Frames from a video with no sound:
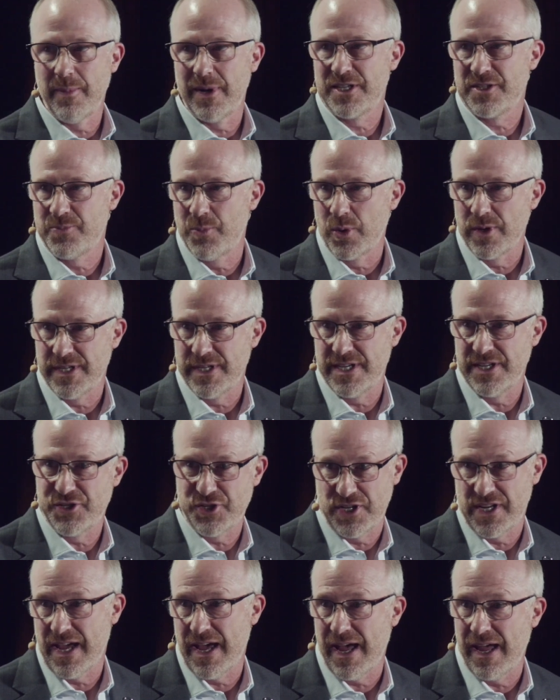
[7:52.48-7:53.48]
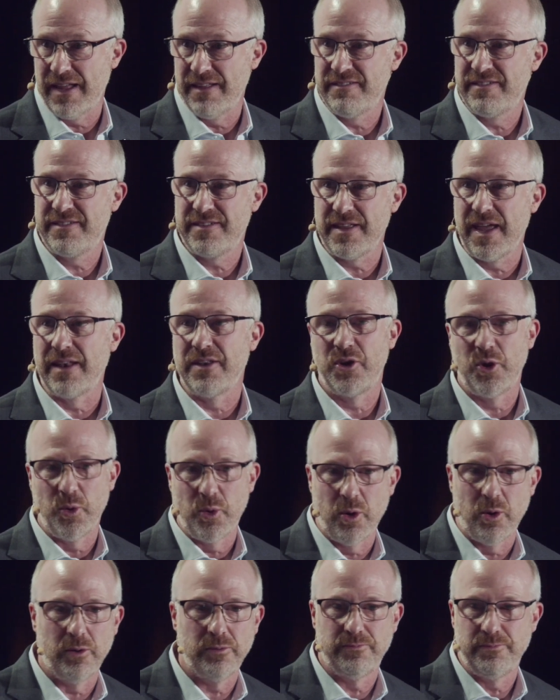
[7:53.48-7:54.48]
much more digitized, and
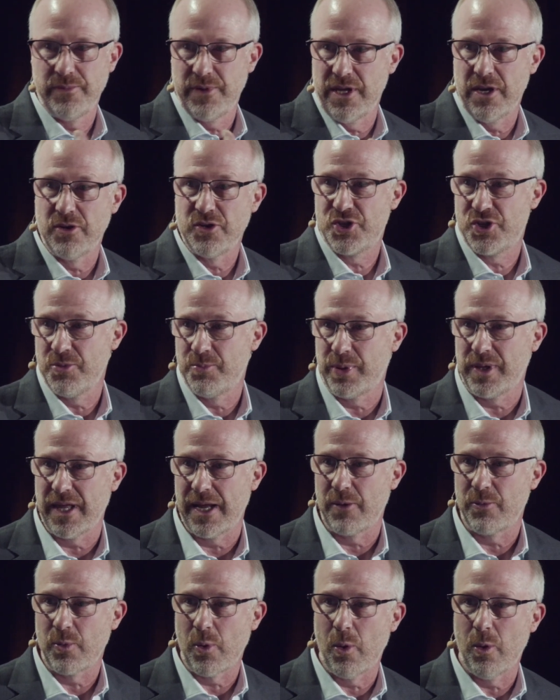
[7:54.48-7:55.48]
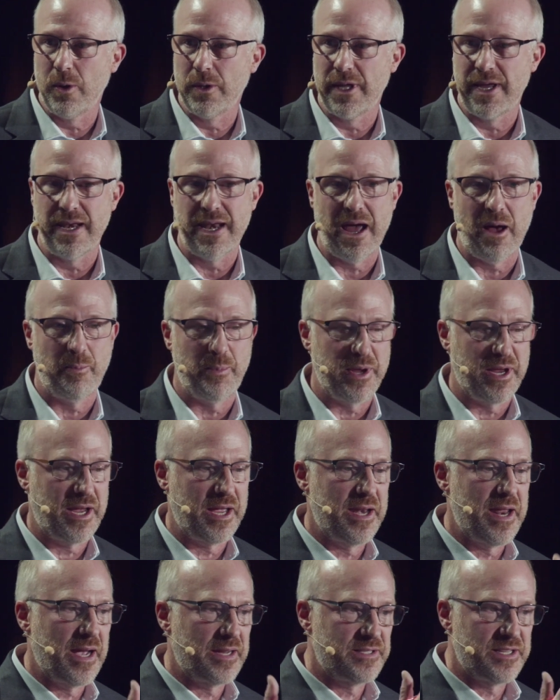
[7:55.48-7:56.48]
Google, should play a role in helping
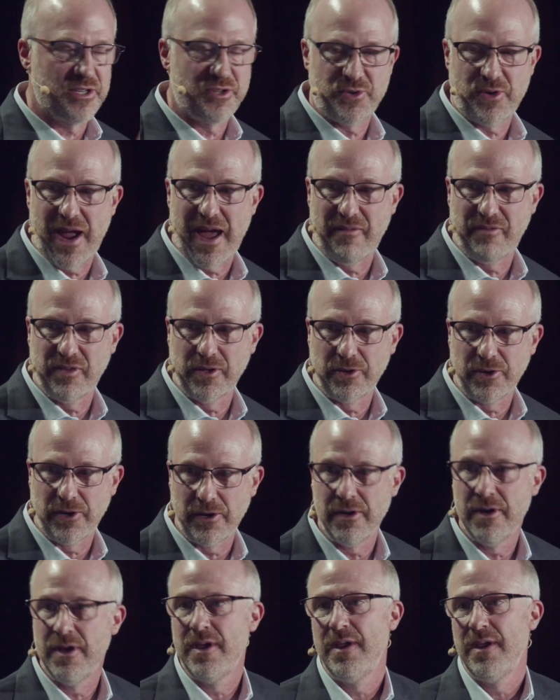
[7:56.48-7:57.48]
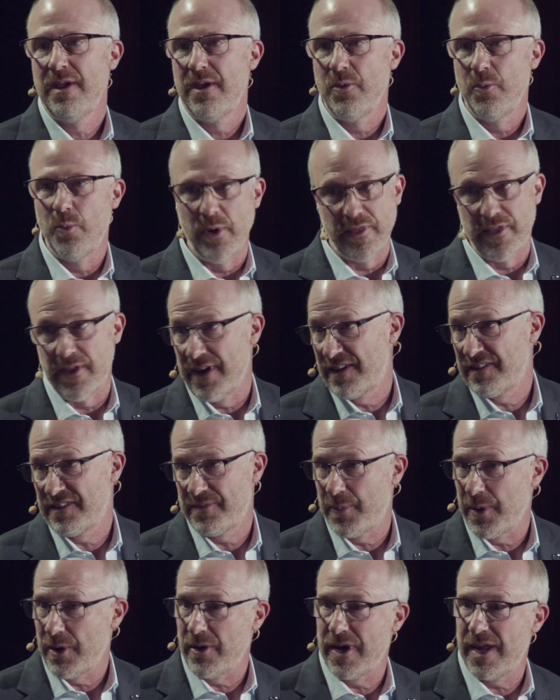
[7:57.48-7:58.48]
connect a traveler with an
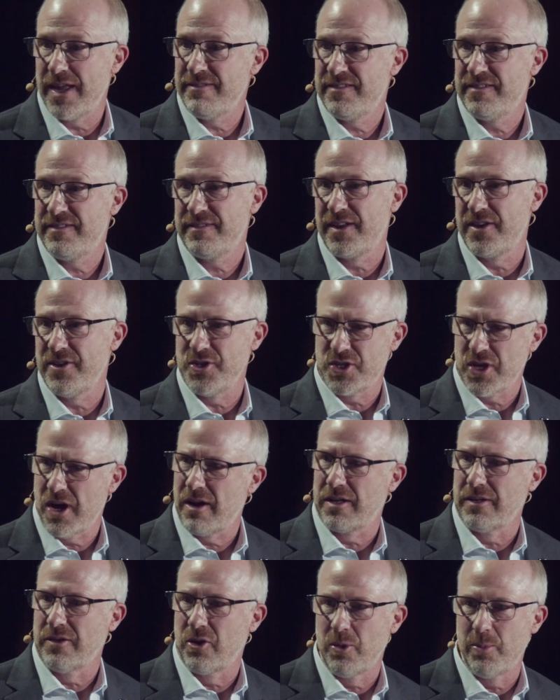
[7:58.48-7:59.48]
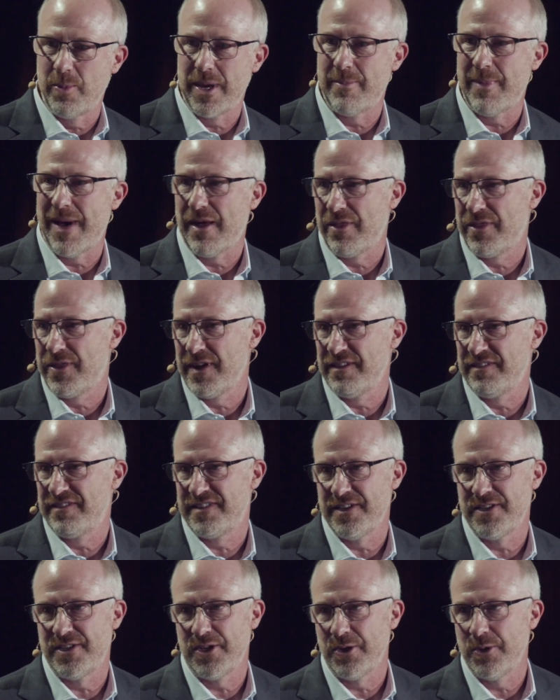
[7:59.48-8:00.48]
experience? Can you talk a little bit about Things
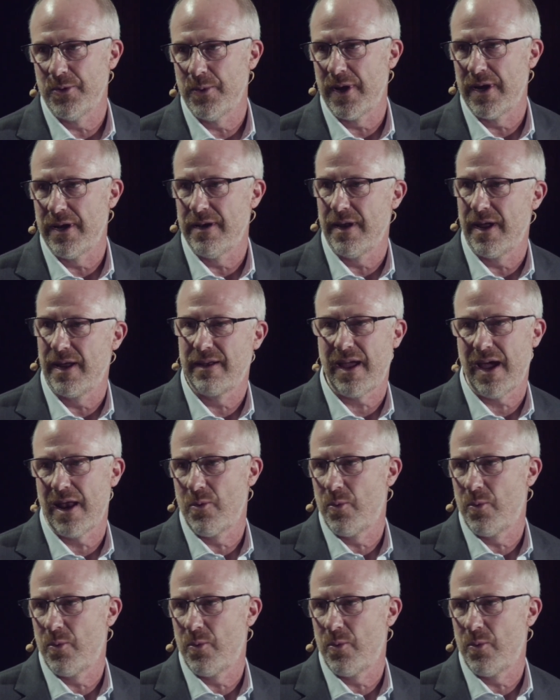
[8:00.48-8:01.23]
to Do and kind